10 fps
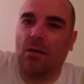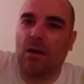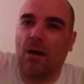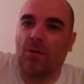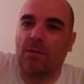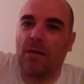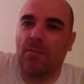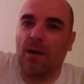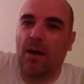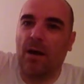outside
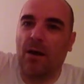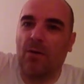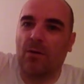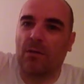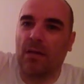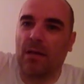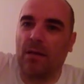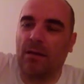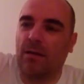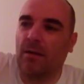my house,
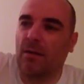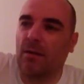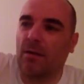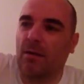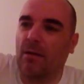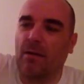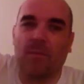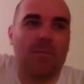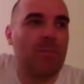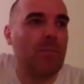like
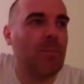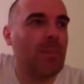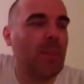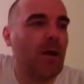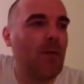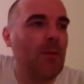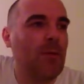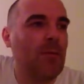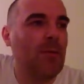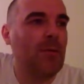how many
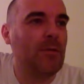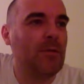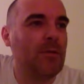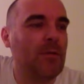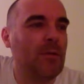meters?